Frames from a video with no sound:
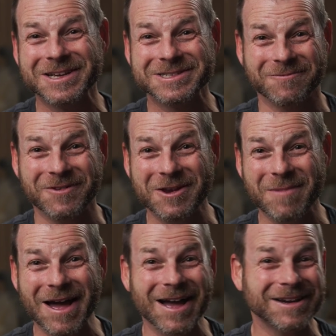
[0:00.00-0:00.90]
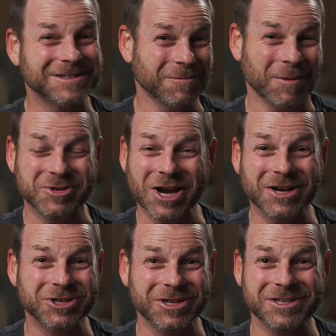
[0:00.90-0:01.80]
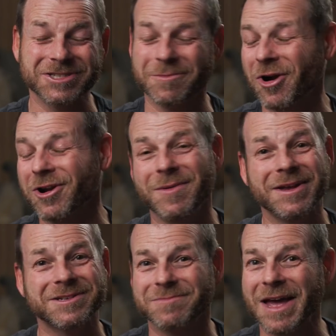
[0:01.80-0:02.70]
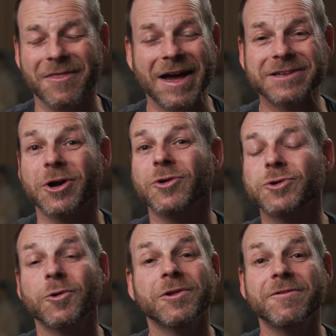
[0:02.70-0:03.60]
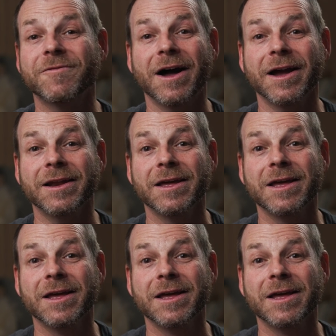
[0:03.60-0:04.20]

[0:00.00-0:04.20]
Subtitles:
some feedback, some objections, some arguments. That's all totally fine.